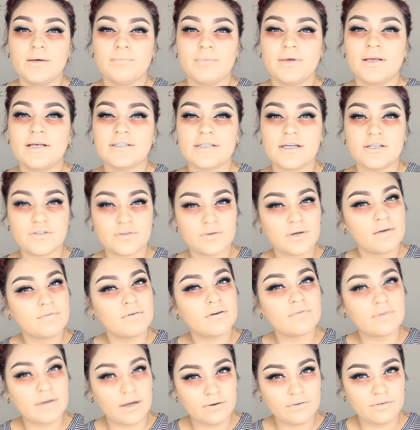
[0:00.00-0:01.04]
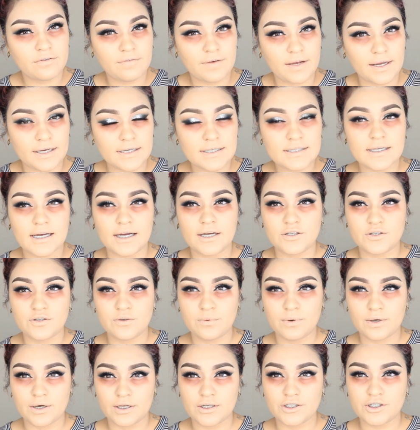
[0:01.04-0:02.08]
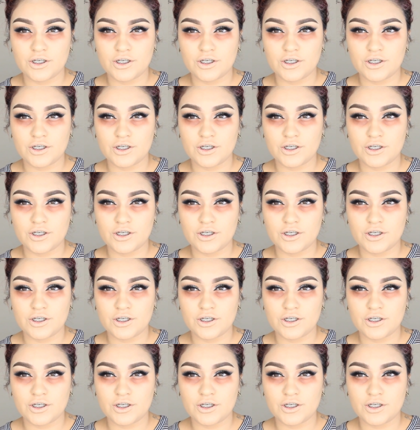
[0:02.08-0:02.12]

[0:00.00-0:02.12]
Because I do have a round face, I do want to